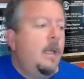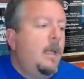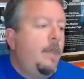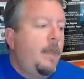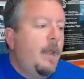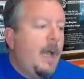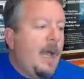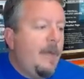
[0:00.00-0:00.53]

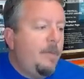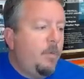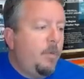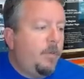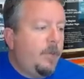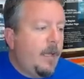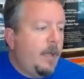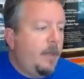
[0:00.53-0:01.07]
And then Ivan
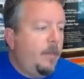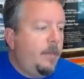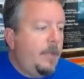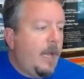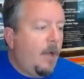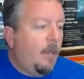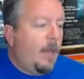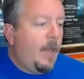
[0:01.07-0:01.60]
was kind of
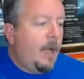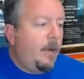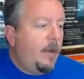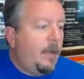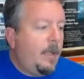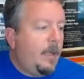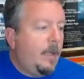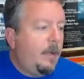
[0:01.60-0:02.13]
the outlier.
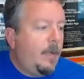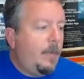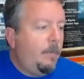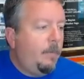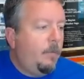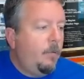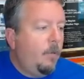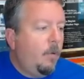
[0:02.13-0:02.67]
It kind of
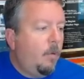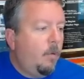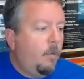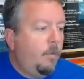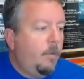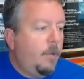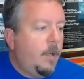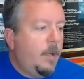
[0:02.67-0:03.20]
came through the
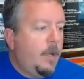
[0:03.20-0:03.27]
whole